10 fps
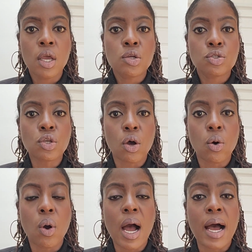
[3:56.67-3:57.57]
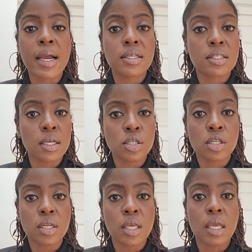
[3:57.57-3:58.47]
So I
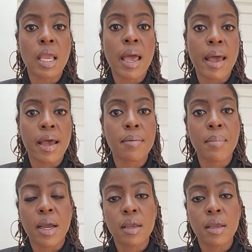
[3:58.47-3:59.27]
essentially had my